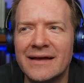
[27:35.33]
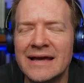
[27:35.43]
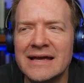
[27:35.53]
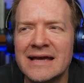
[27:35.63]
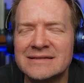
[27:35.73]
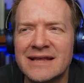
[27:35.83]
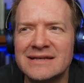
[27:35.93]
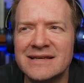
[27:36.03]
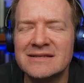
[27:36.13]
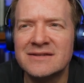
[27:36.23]
it's that
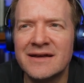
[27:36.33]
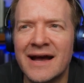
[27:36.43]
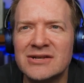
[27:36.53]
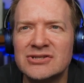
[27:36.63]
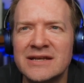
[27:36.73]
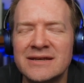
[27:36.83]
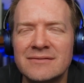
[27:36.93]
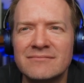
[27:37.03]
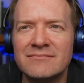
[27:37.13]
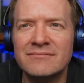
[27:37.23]
sense that actually
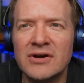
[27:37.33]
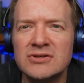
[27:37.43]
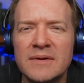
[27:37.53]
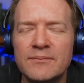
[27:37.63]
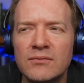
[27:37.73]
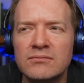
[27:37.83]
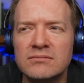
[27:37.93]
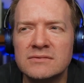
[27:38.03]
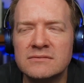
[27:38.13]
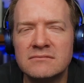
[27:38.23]
most people
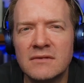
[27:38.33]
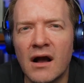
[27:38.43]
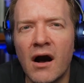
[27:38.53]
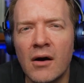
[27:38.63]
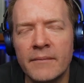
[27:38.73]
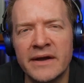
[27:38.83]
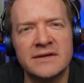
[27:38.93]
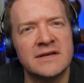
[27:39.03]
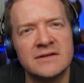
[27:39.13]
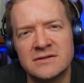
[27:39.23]
can't make
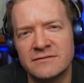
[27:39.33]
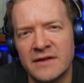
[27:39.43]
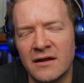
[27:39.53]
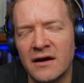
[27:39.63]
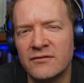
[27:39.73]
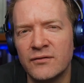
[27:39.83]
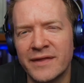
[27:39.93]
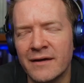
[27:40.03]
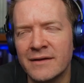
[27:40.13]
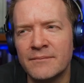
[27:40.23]
sense of their life
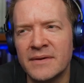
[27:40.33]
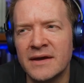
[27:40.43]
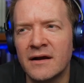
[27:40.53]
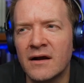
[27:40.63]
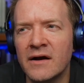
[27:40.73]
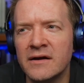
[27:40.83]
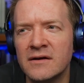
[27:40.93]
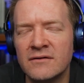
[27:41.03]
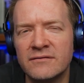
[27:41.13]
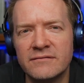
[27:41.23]
without there being a kind
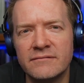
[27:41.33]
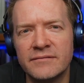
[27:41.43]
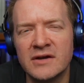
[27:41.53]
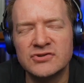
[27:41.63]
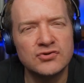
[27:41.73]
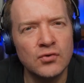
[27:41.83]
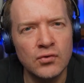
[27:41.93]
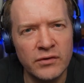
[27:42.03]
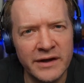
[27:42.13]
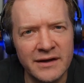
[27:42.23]
of a
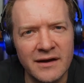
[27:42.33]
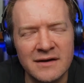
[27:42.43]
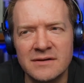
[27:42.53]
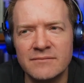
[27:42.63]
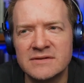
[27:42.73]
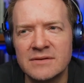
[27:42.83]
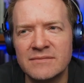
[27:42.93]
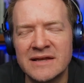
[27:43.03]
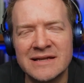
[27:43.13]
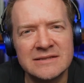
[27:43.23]
story, something
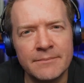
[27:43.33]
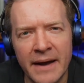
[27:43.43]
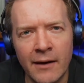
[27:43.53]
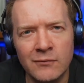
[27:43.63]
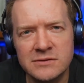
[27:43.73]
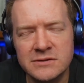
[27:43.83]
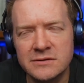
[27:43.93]
that it's about.